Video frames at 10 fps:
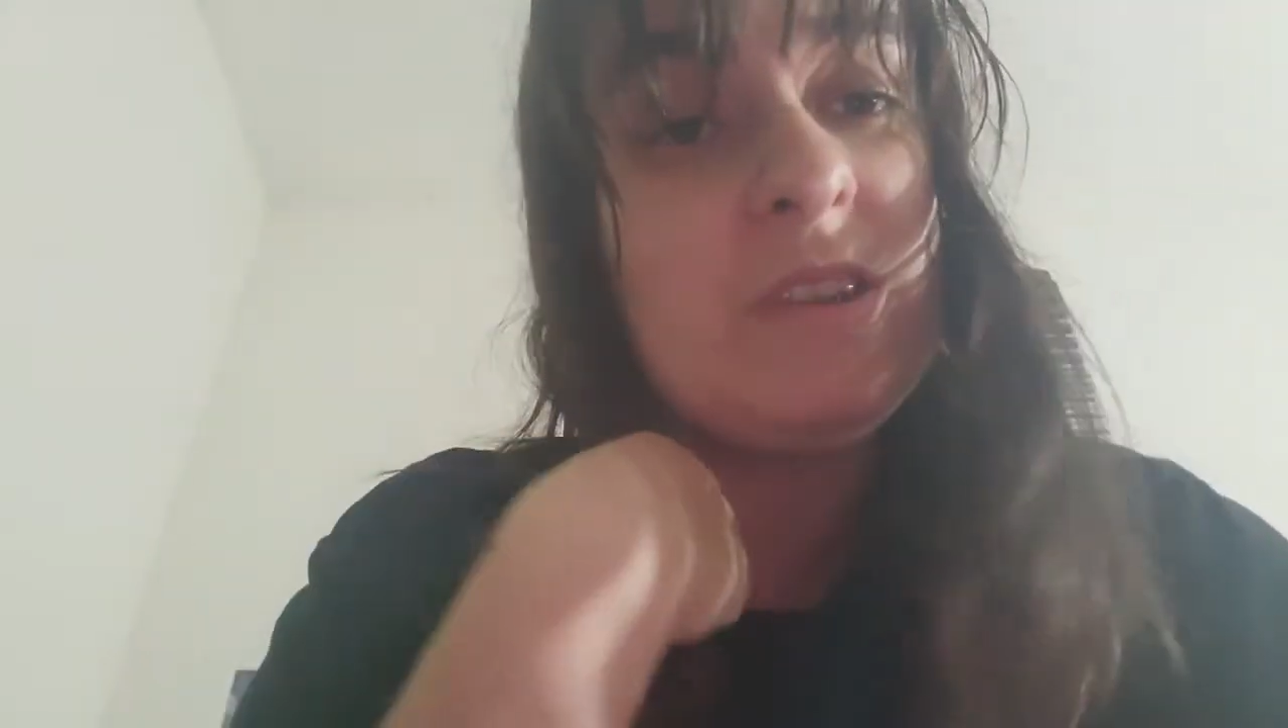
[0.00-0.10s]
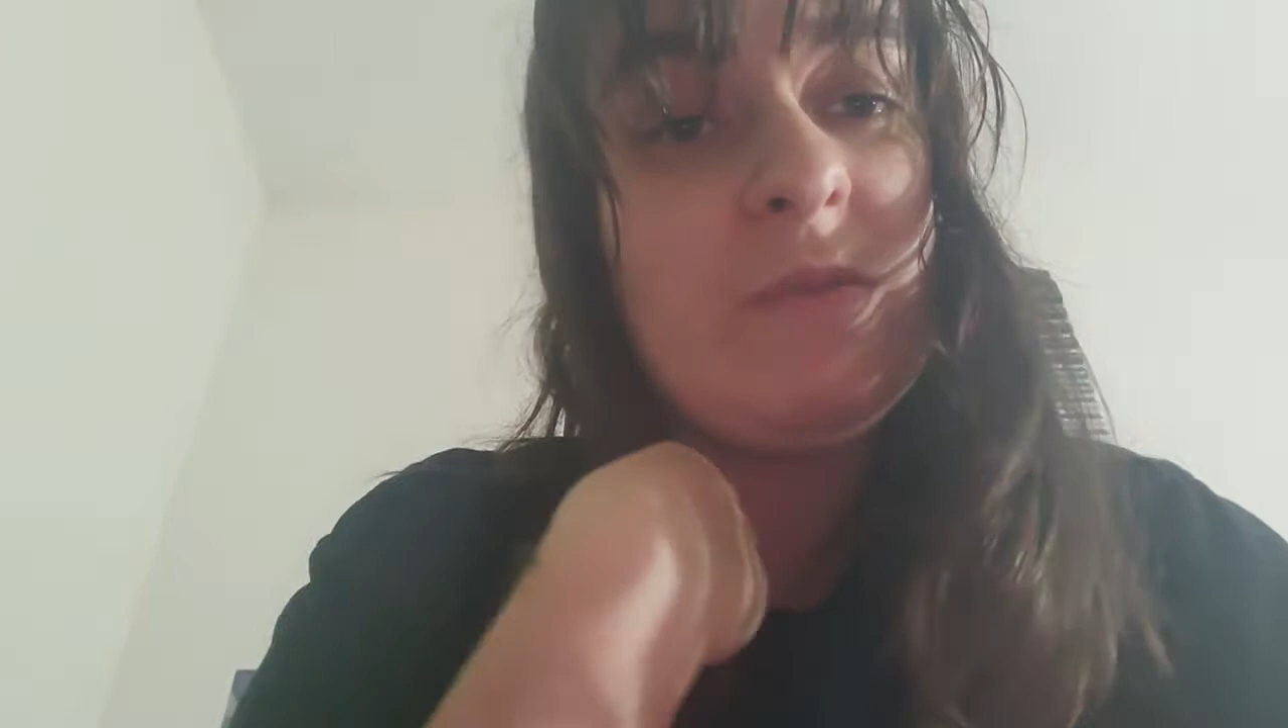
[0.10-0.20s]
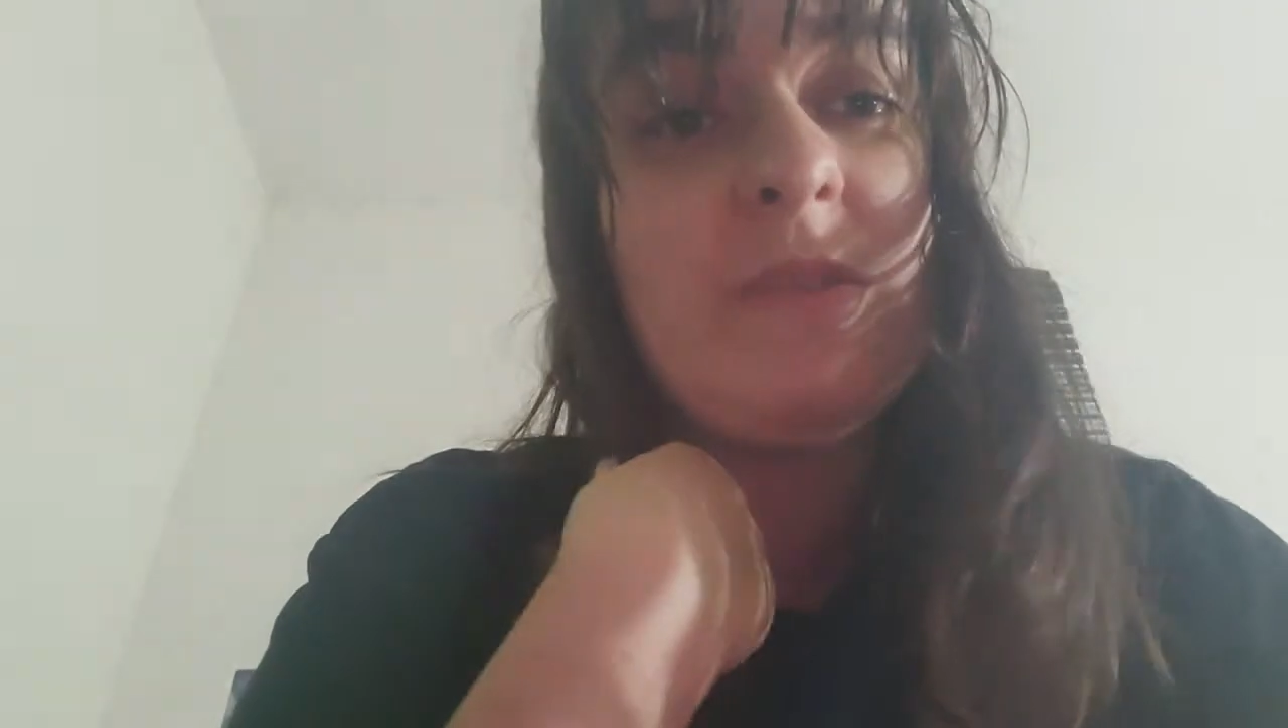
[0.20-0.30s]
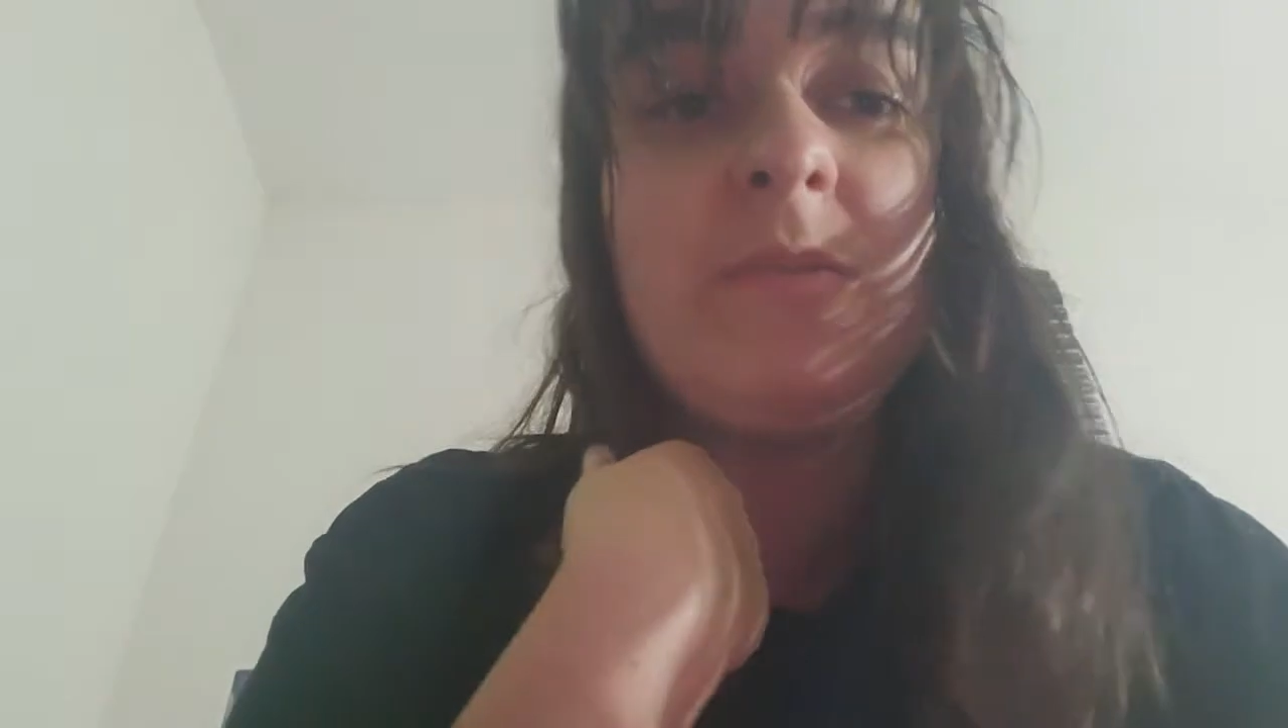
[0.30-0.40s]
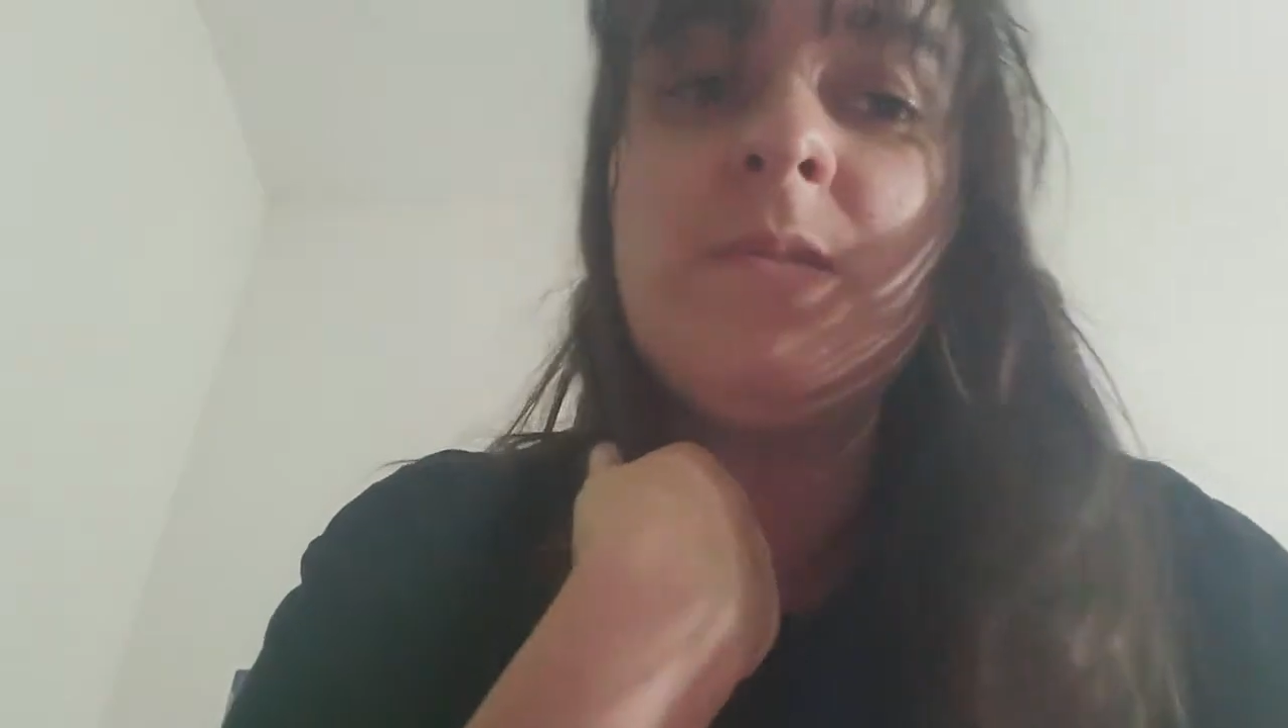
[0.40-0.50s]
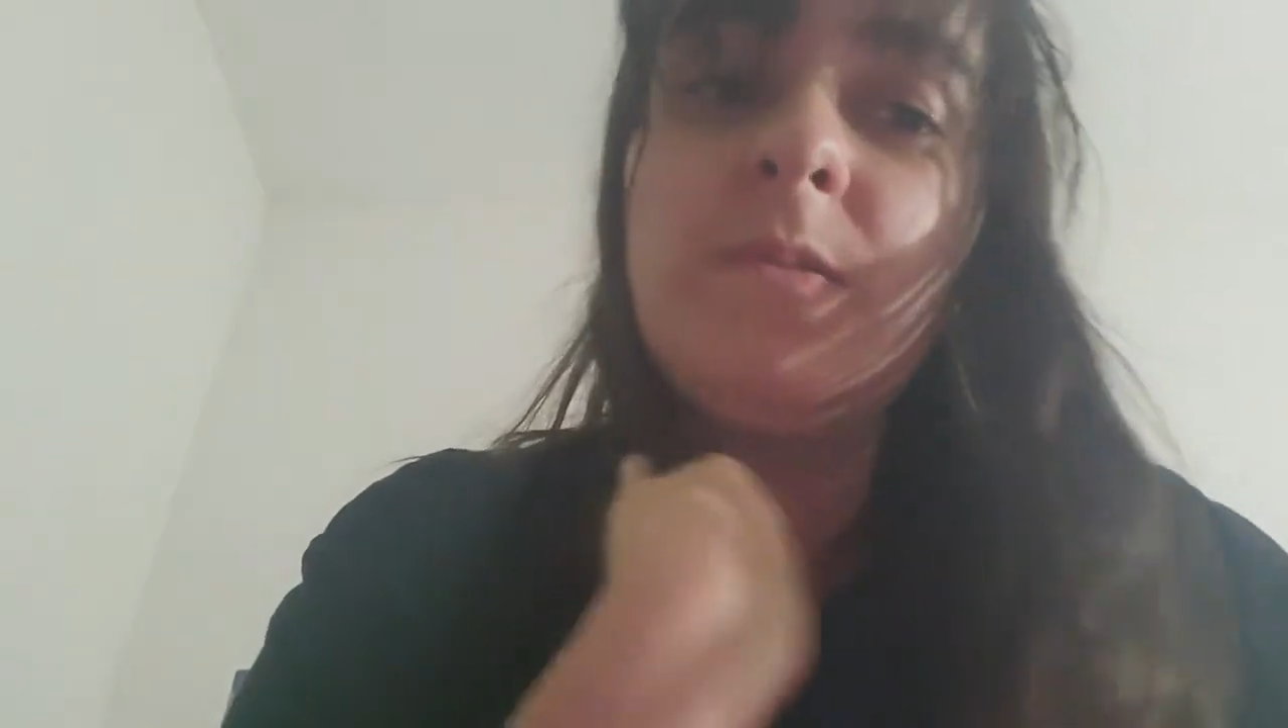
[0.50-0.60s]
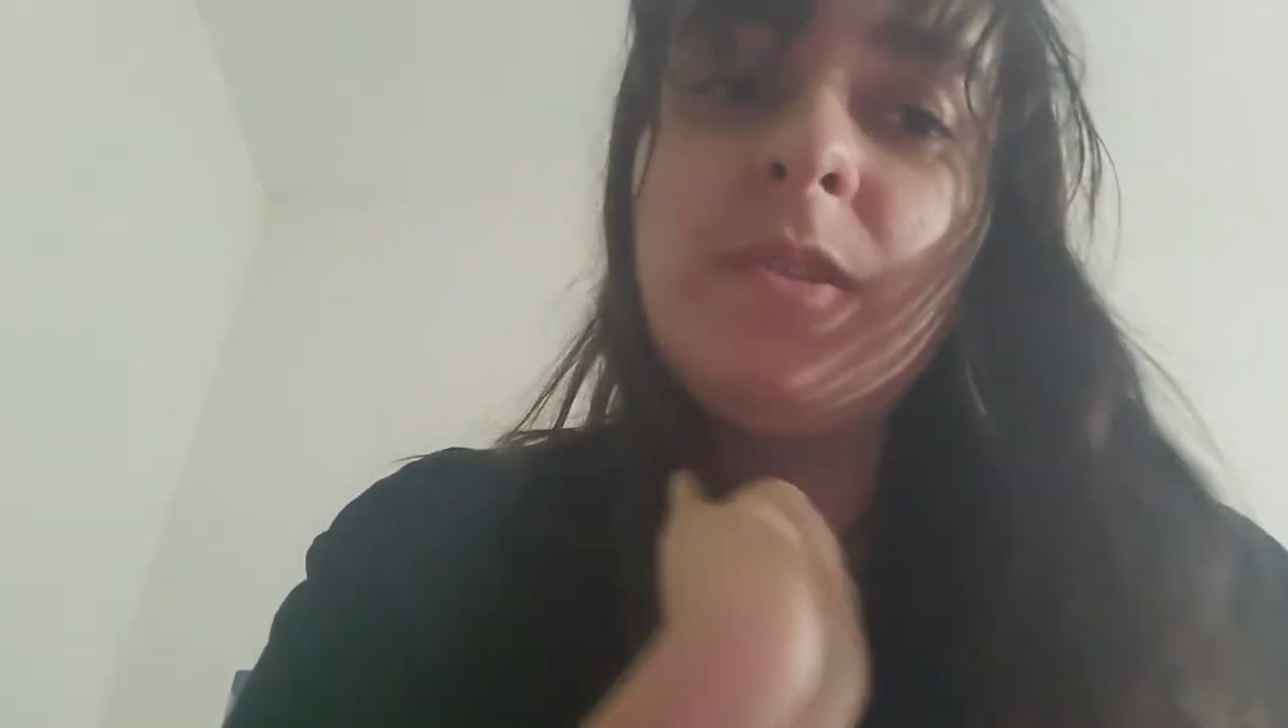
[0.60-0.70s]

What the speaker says: and we would